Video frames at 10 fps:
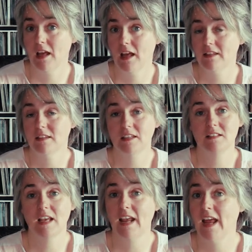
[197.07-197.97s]
And they
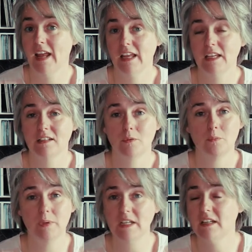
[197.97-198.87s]
said, hey,
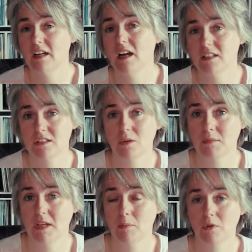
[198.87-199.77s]
we cut
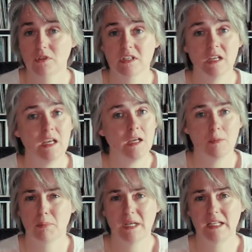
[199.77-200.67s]
some demos,
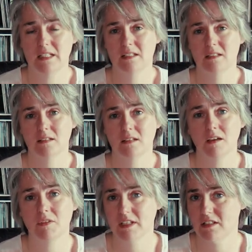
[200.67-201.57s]
please
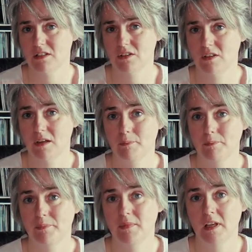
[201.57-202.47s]
have a listen to
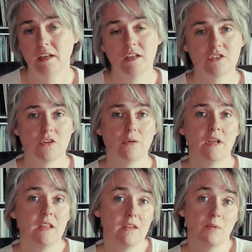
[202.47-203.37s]
them. So
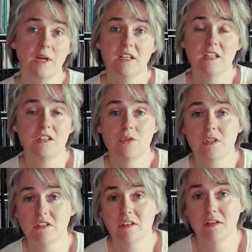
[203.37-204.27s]
they went into
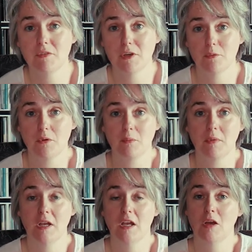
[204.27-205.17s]
his living
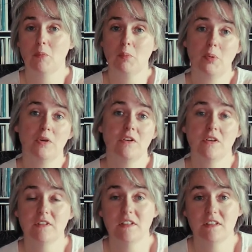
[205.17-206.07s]
room, put
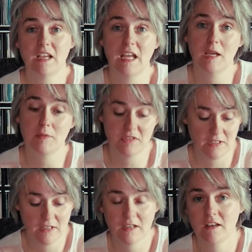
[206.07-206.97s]
on the tapes,
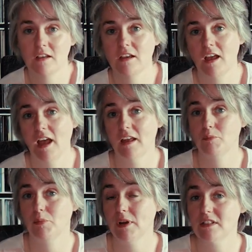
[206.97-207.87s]

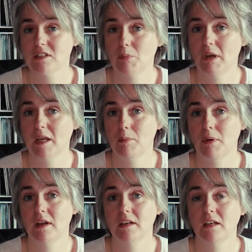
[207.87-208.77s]
and pressed the play
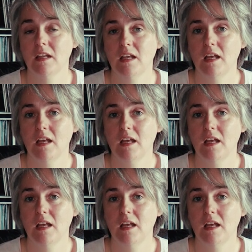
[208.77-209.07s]
button.